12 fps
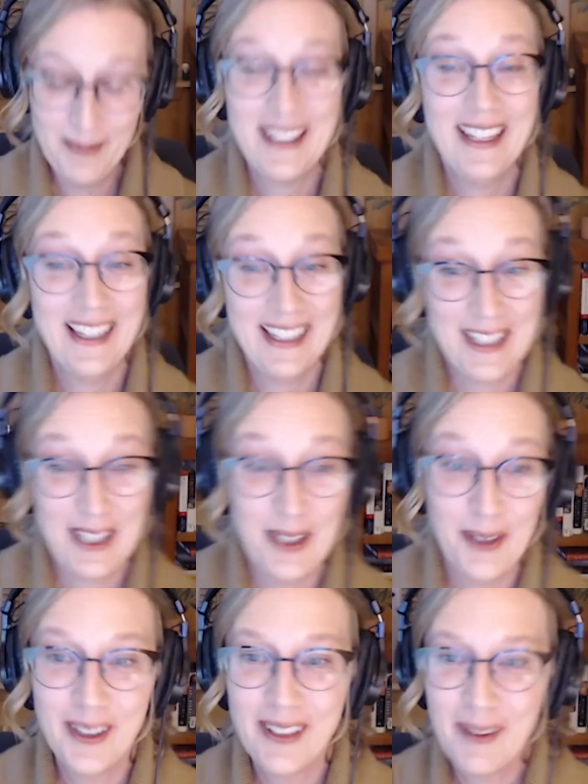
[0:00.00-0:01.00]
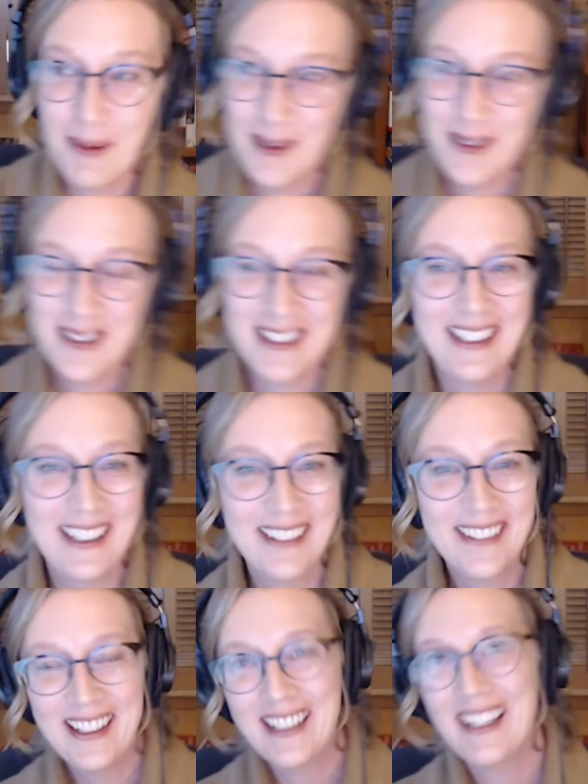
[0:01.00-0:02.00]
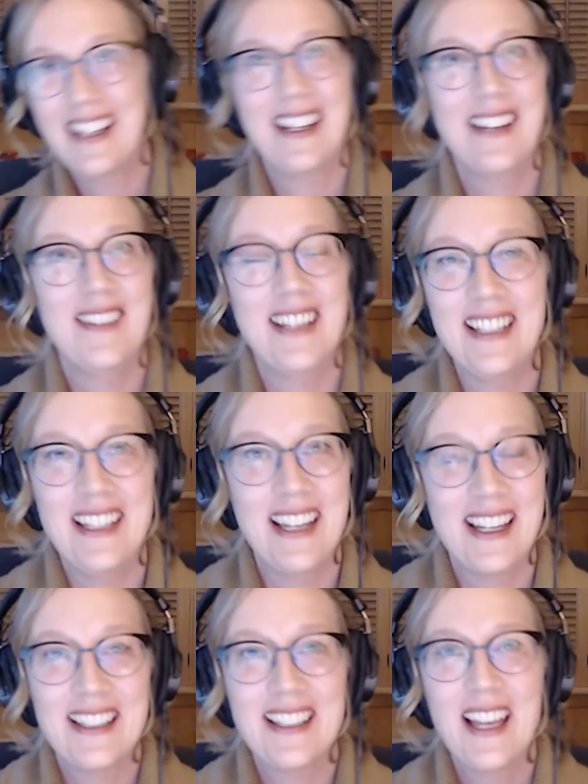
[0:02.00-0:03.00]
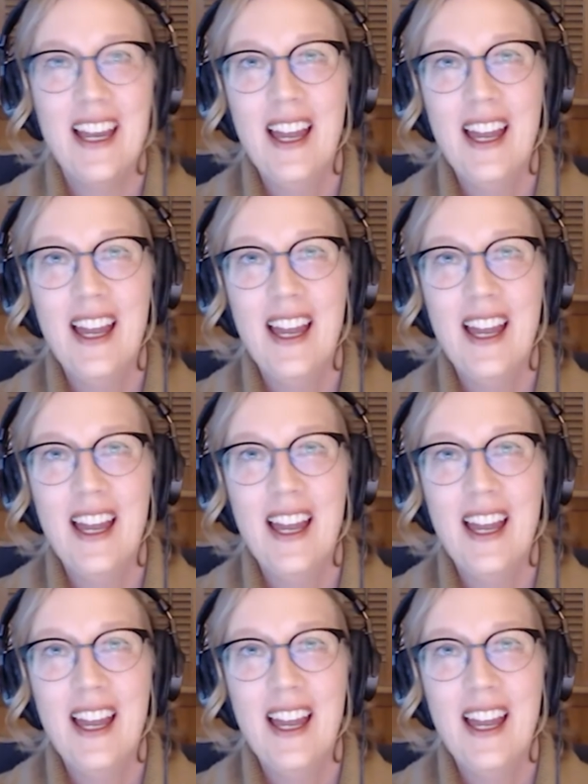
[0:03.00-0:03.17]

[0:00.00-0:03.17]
seeing it too. We're both seeing it, right? I mean, yes.